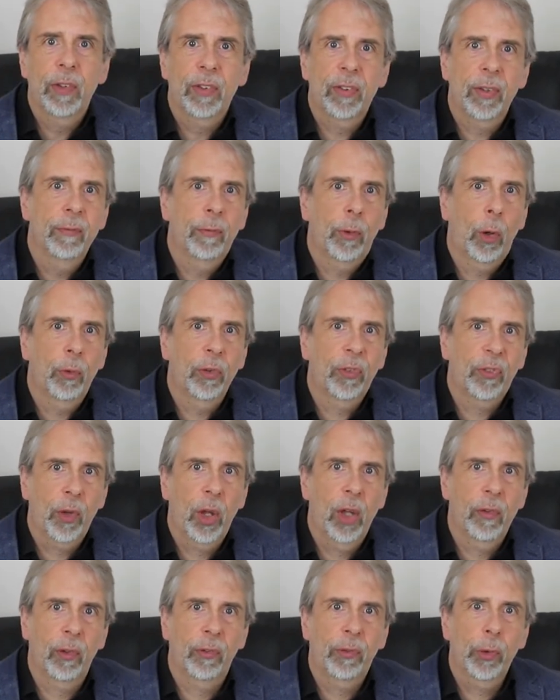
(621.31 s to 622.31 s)
This involves
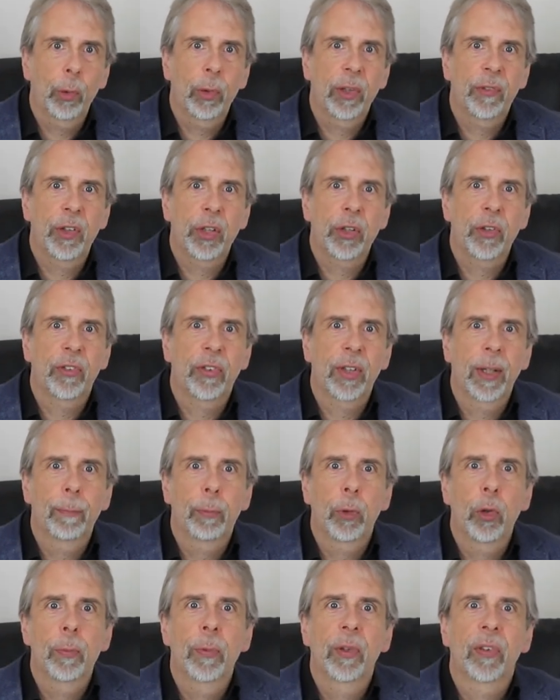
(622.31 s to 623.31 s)
further fuel efficiency
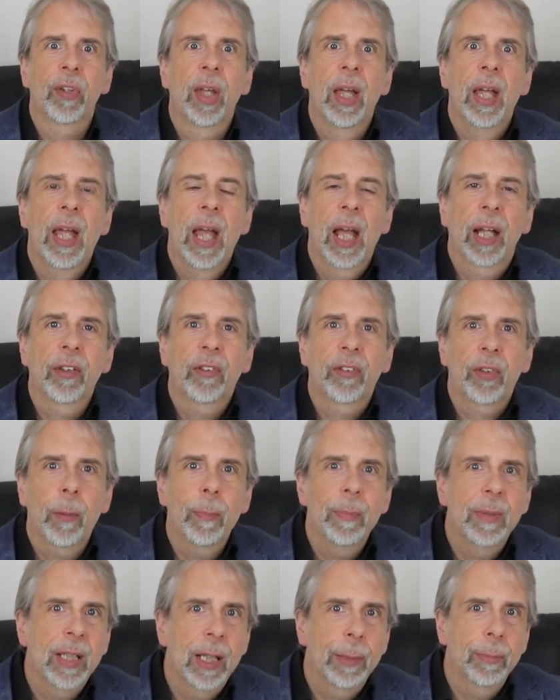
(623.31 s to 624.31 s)
improvements and
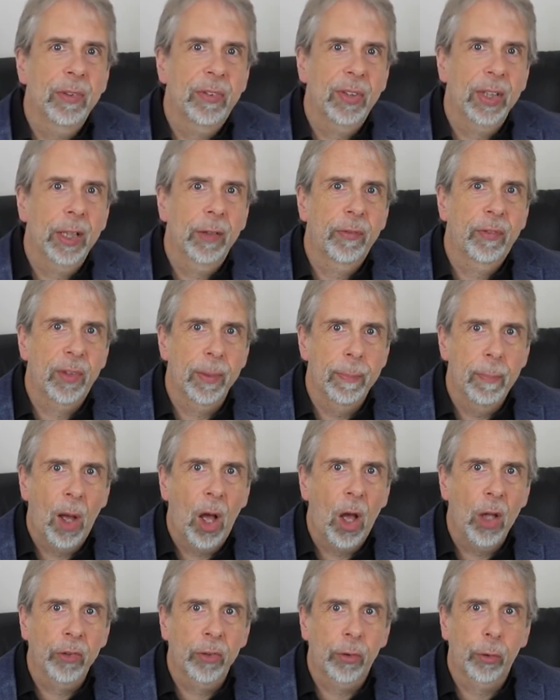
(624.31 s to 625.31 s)
some limiting of
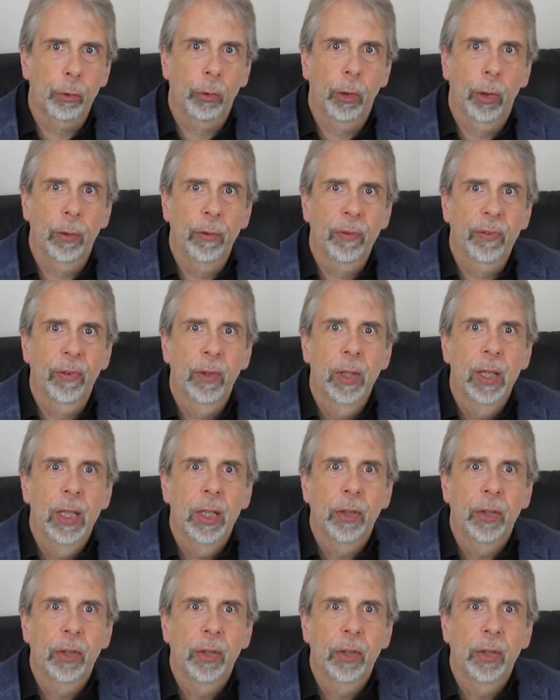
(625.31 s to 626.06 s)
demand growth